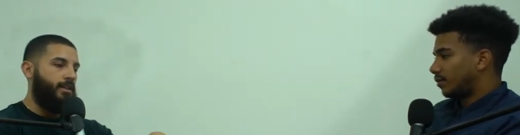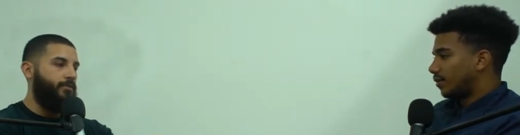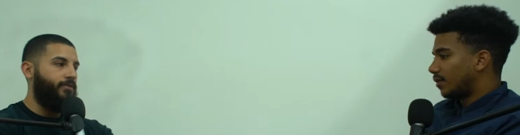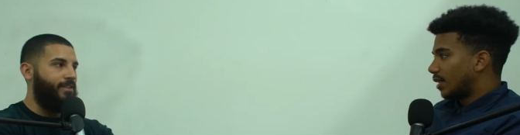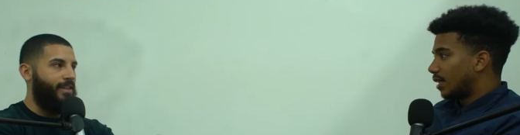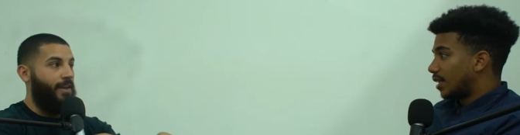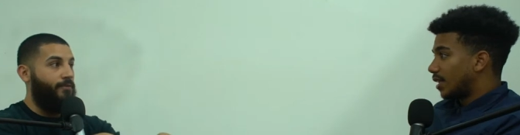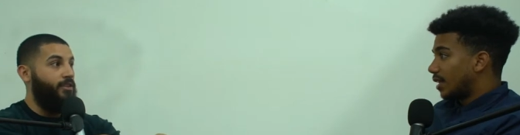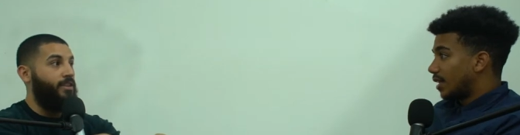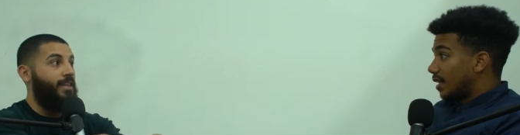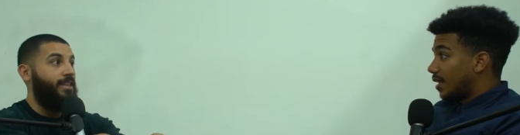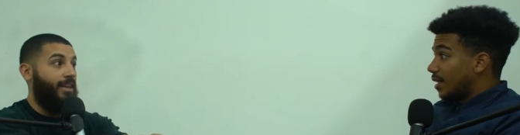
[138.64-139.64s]
Speaker 1: give us
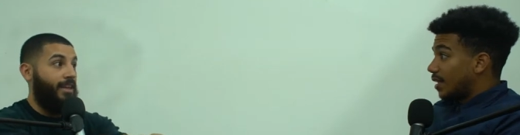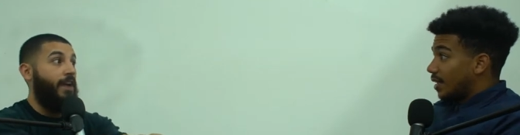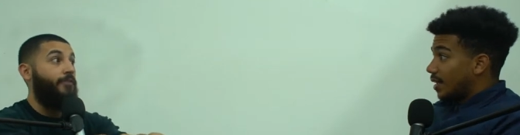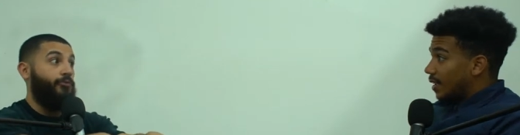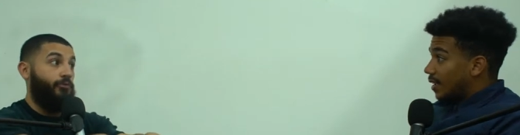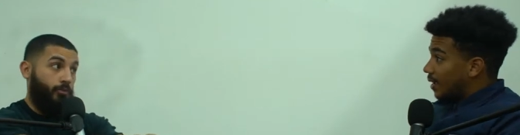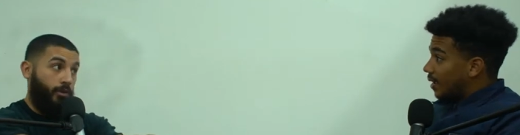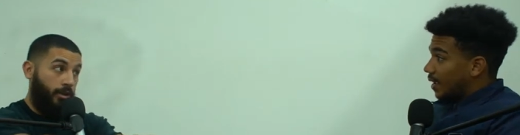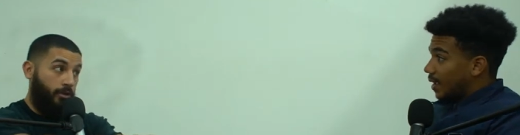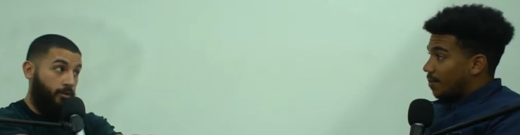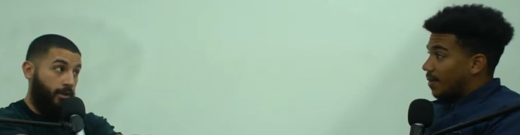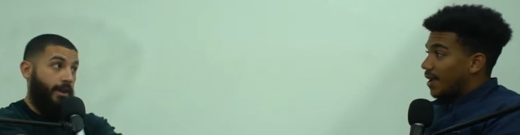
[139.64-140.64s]
everything that they got for
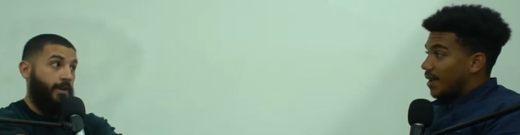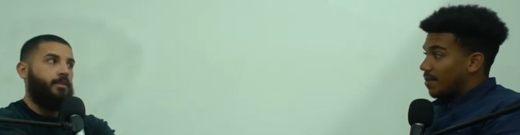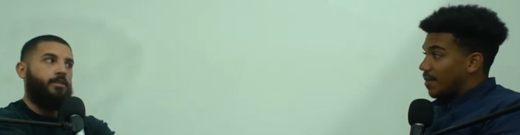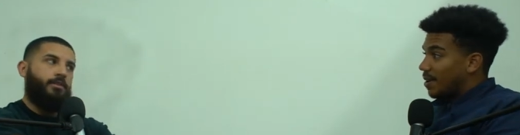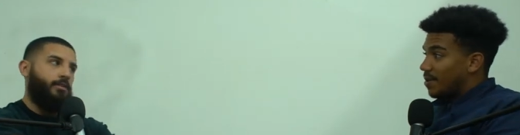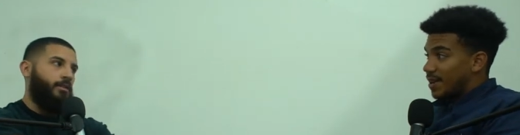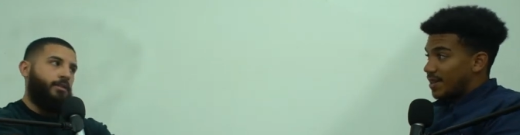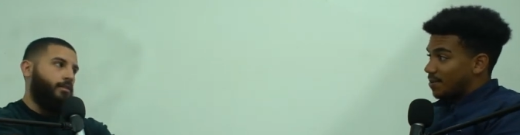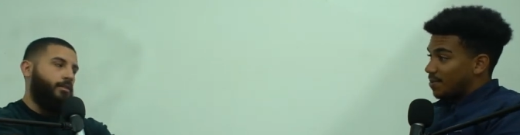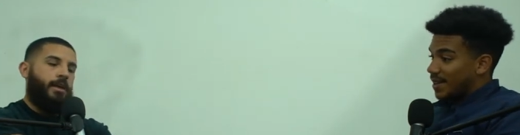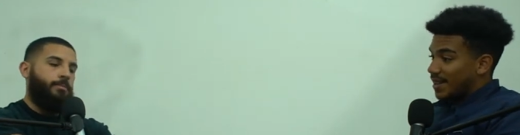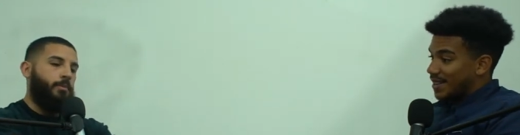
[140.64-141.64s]
real, it like might, it might create
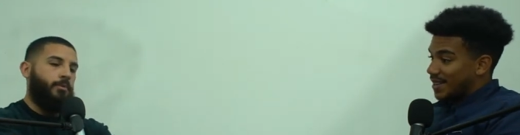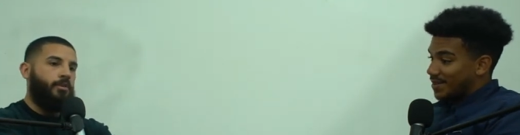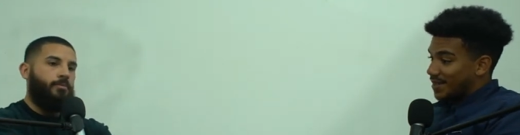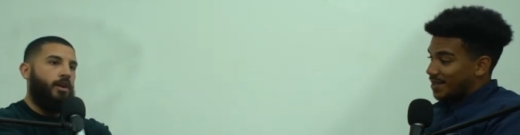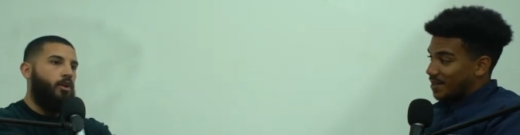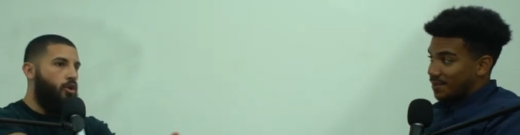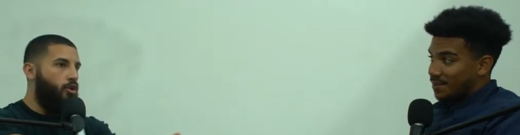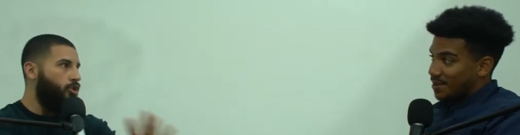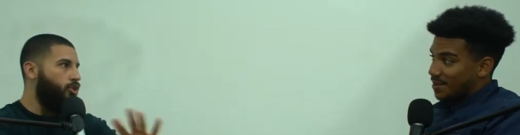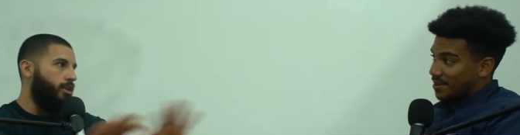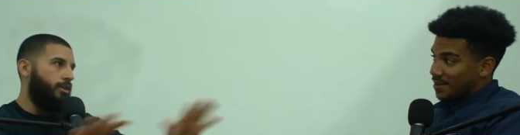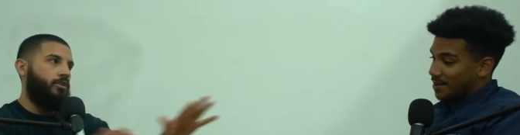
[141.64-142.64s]
some. Yeah, people are gonna be like, some,
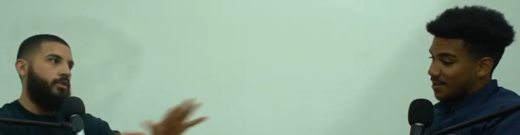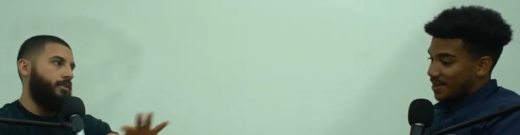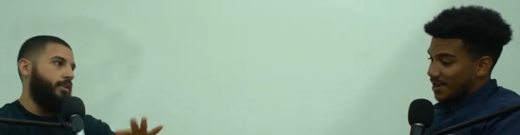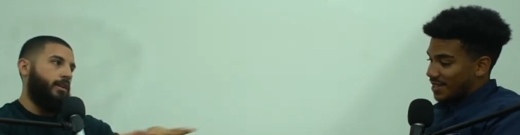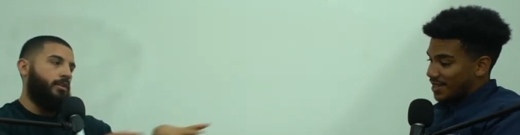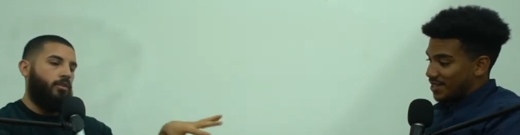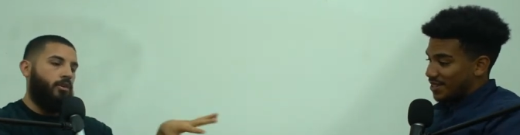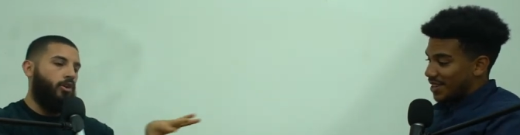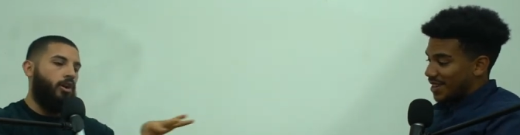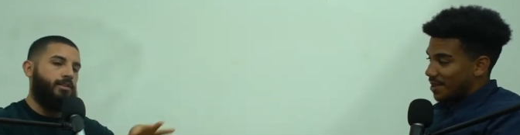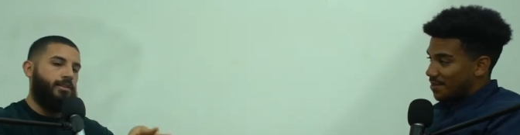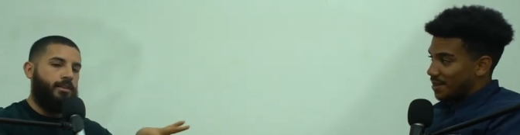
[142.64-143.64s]
oh shit, you know, yeah,
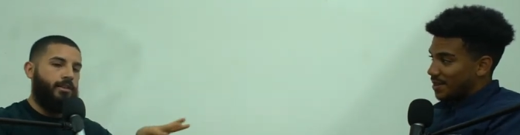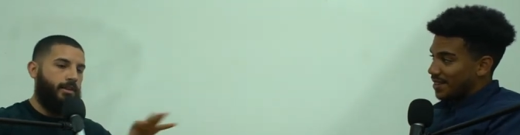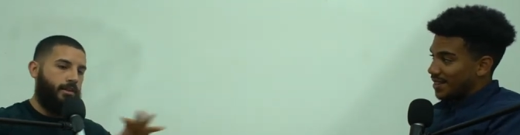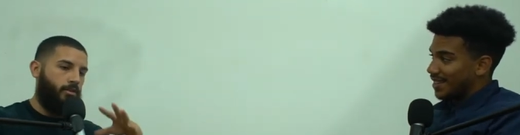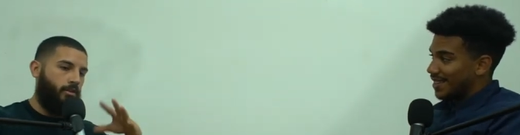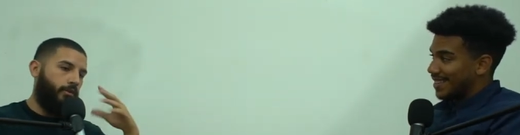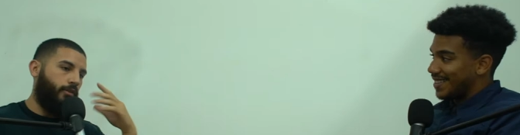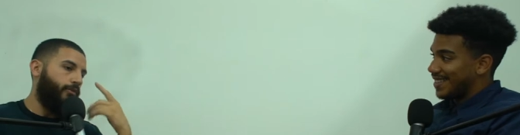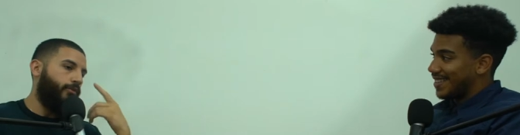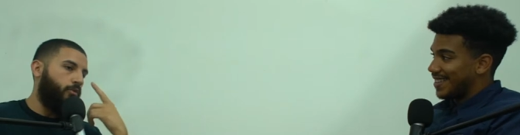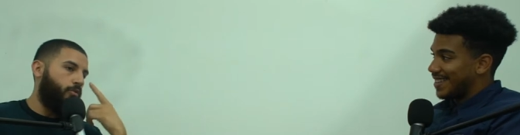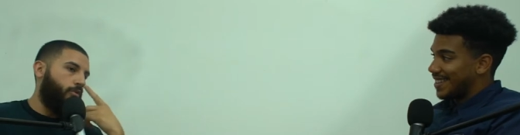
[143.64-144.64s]
cause I think like a, a,
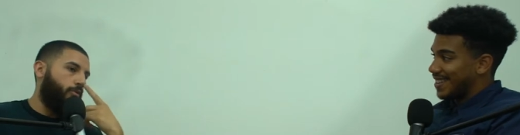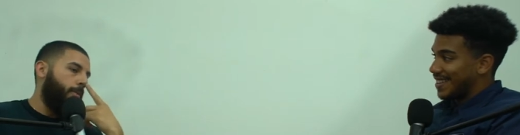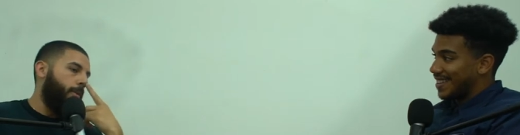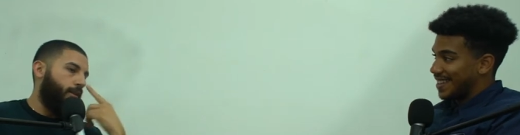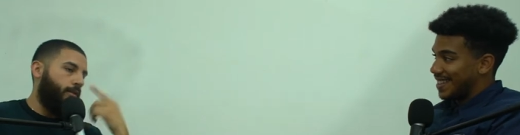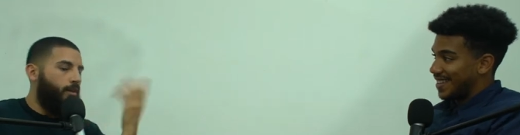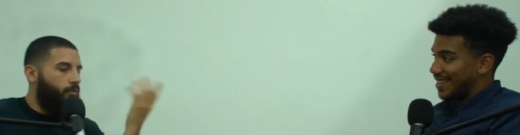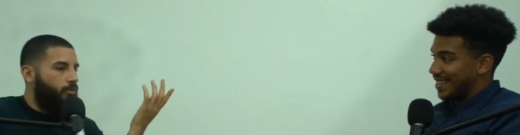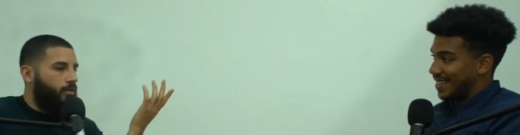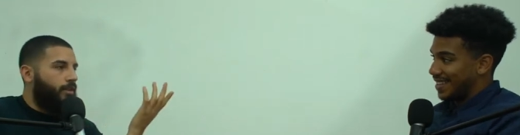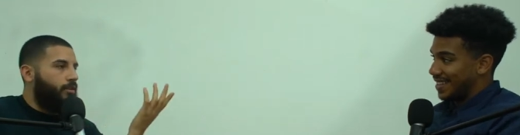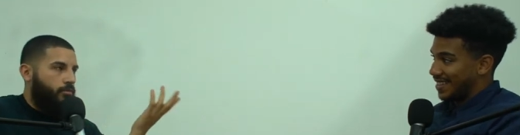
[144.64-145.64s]
full worldwide panic, and
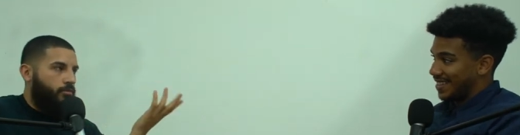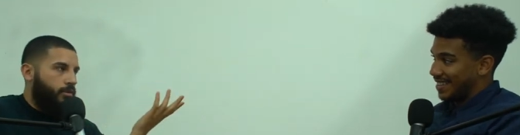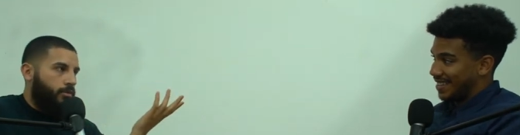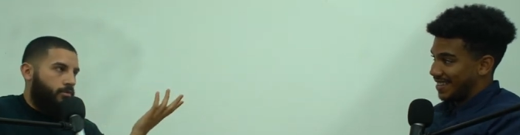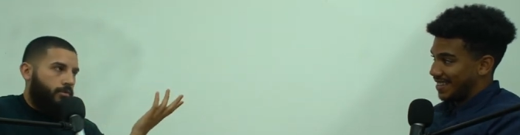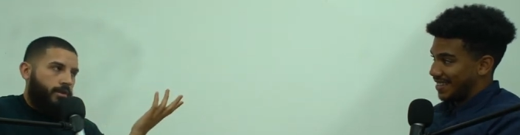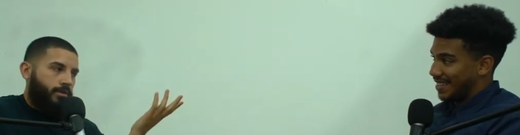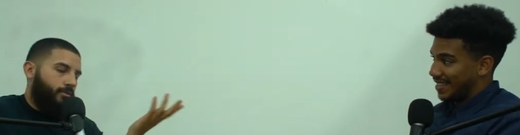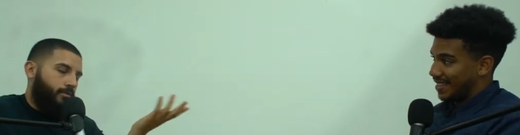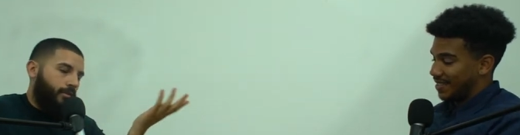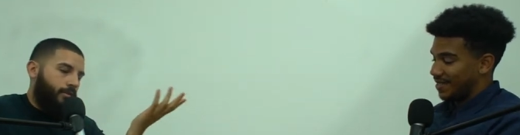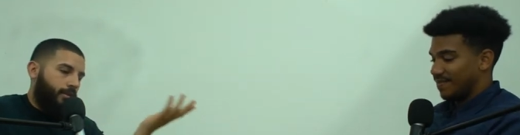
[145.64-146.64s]
we're not gonna really know, right?
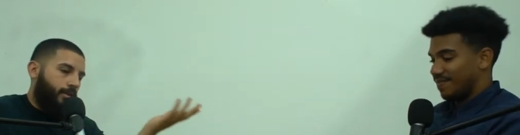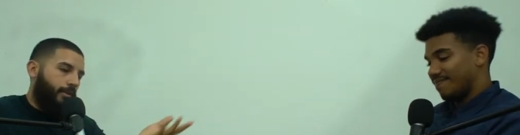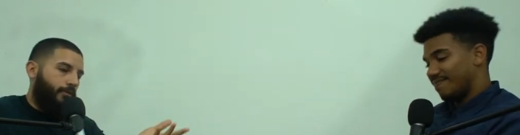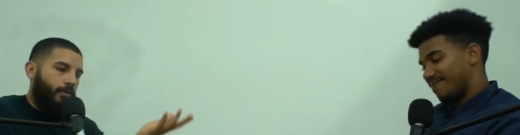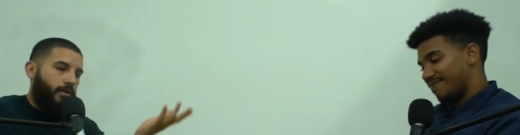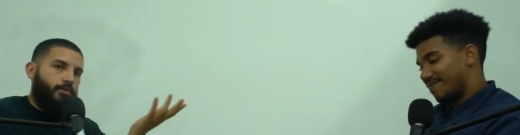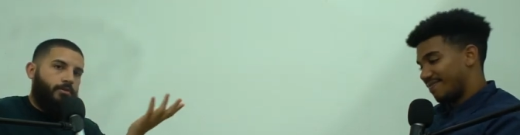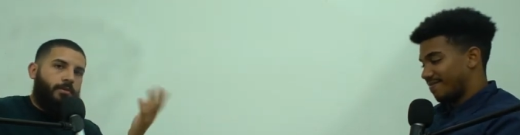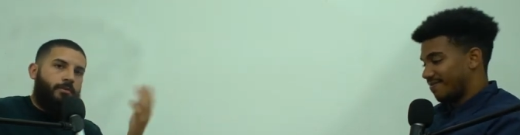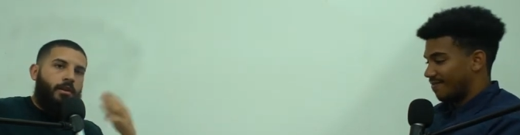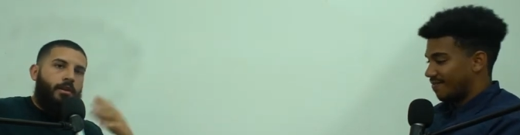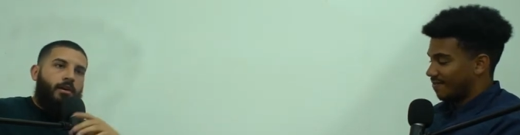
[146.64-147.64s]
So it it, it varies,
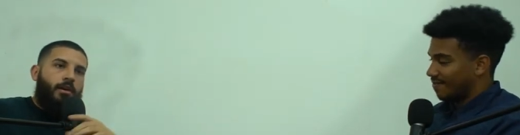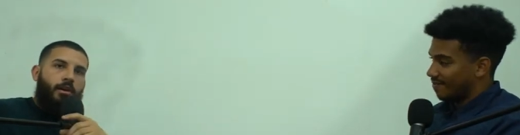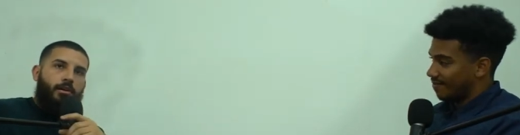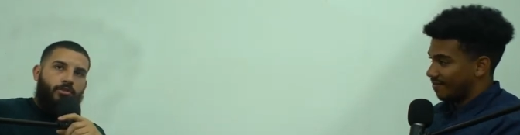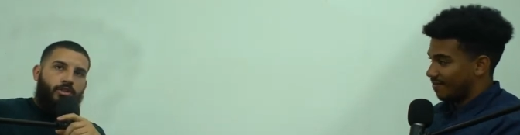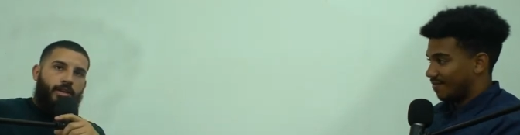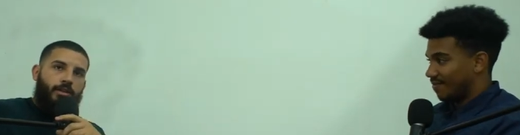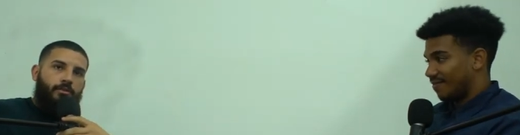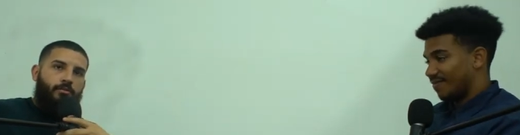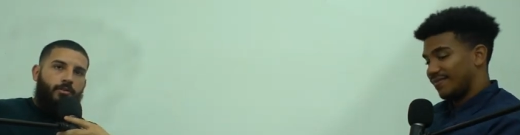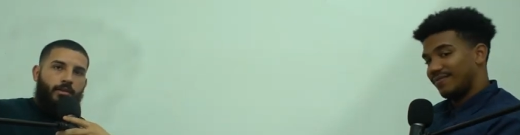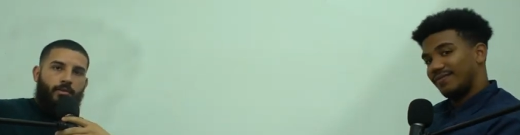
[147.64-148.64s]
right? Um,
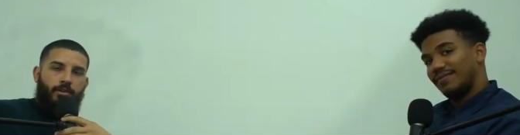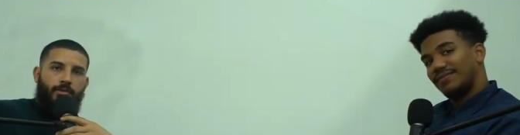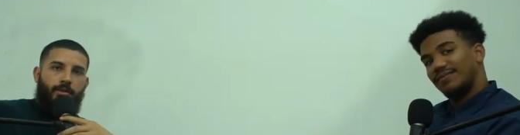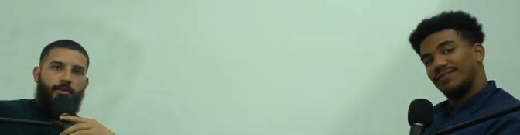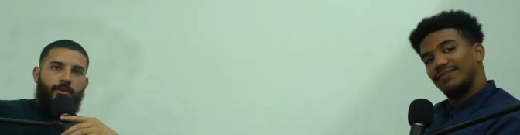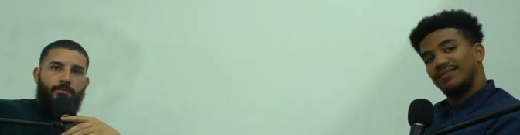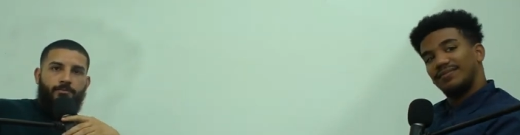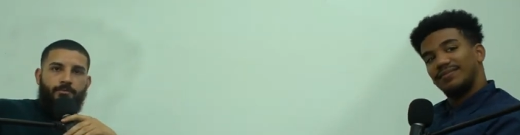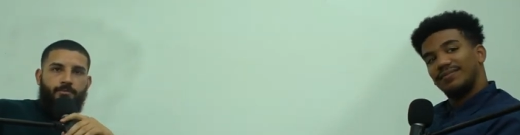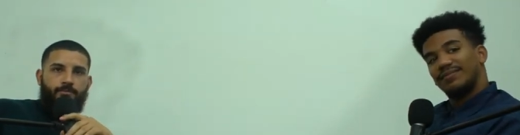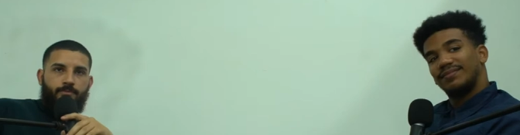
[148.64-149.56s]
Jay, where, where you at with it?